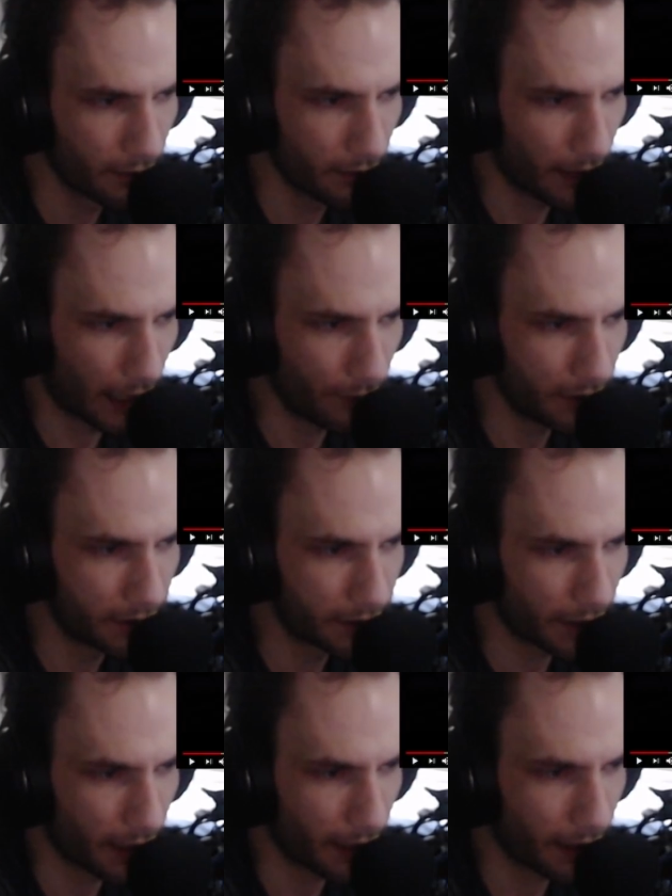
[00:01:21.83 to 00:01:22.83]
i would
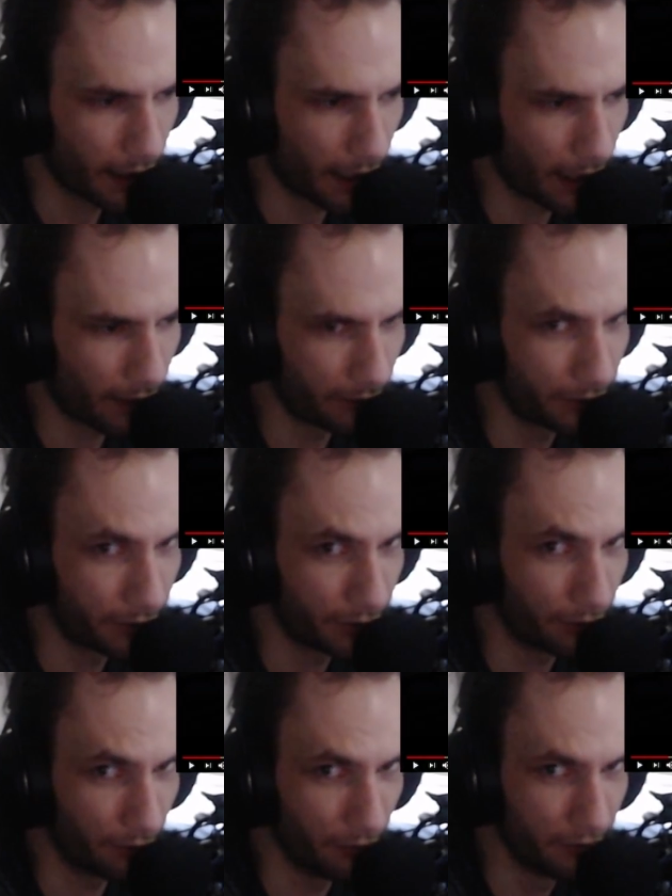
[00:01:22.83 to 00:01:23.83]
say l2